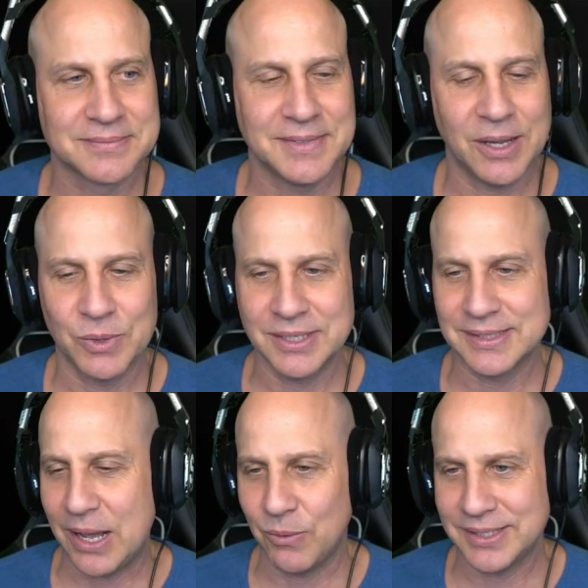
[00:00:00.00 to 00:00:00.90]
Yeah, what is
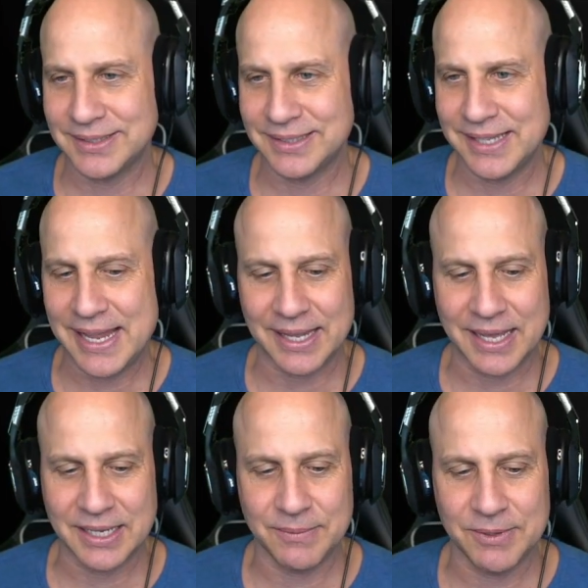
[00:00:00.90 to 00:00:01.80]
that? What is this thing? I
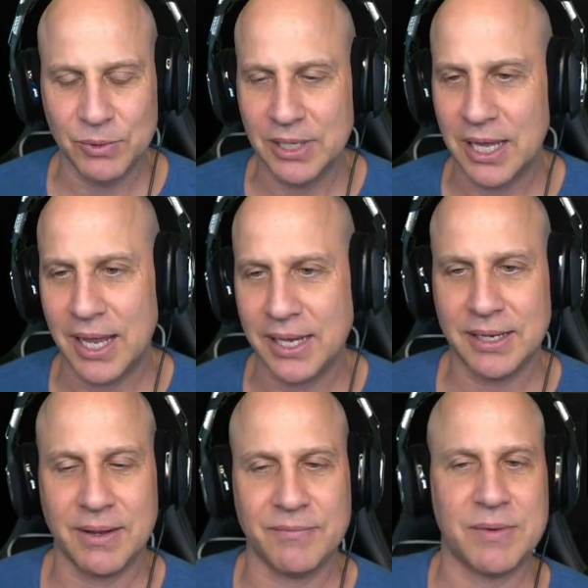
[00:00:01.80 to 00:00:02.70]
didn't even realize.
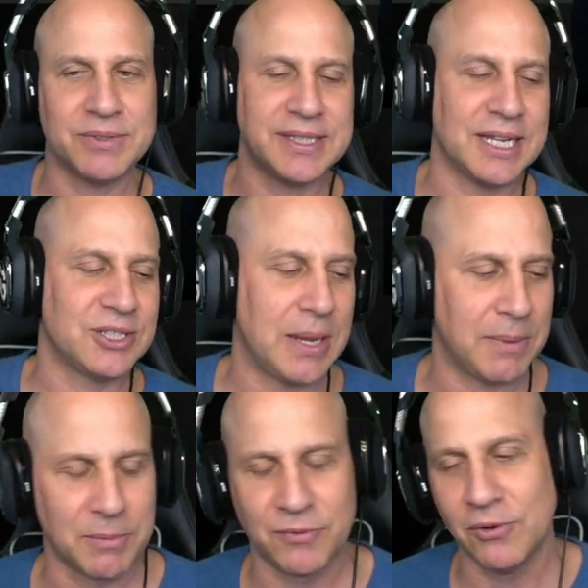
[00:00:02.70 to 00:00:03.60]
I've never seen that
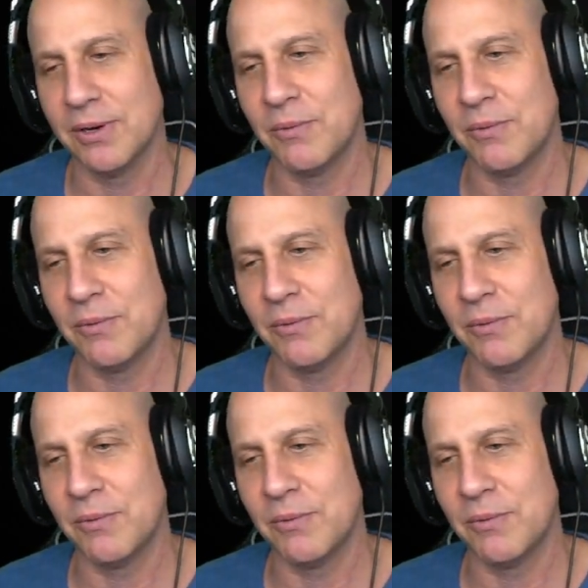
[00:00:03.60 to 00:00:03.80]
champion before.